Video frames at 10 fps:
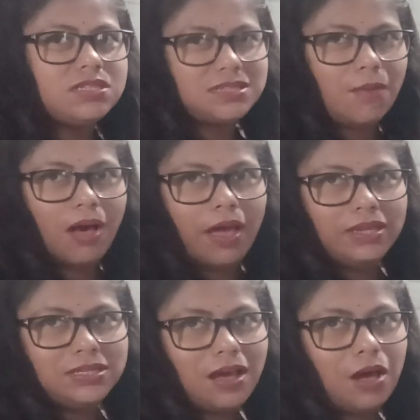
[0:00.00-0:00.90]
some
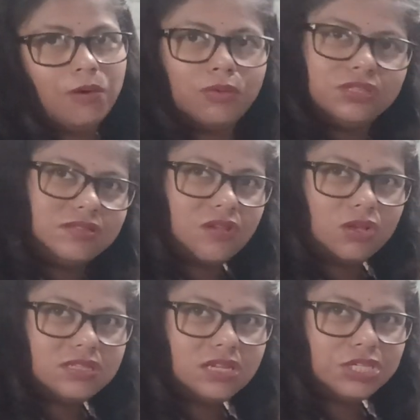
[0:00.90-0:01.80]
idea about this
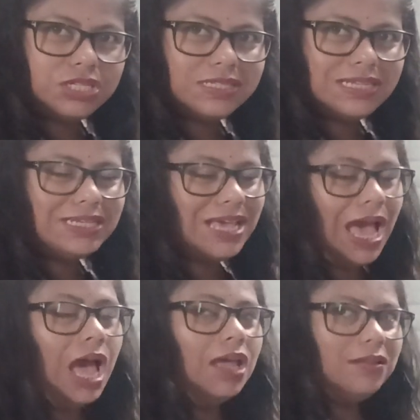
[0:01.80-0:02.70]
oxidation state.
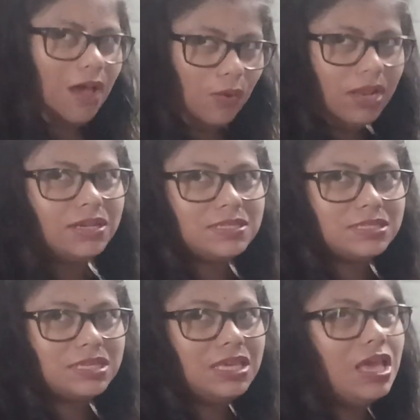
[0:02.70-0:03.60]
Now let us
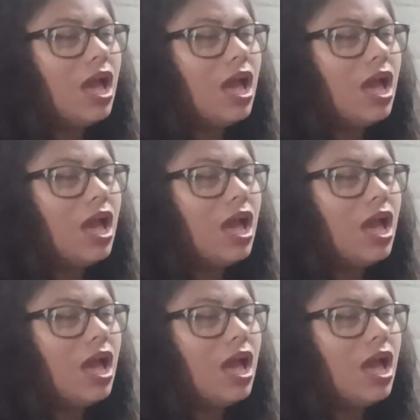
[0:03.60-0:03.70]
see